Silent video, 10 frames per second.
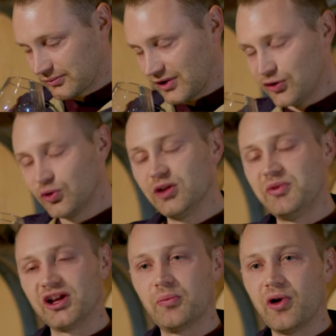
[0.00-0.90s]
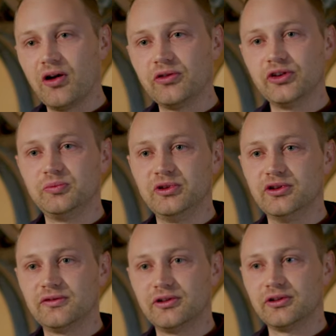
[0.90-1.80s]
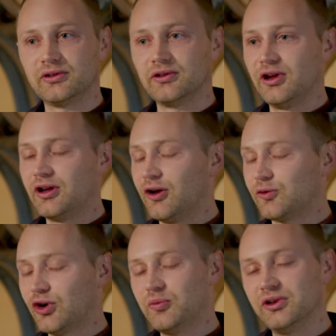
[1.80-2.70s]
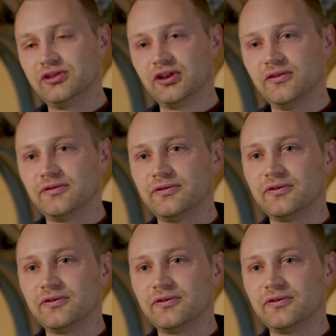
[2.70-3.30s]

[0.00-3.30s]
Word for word: And you really pick up all those beautiful aromas of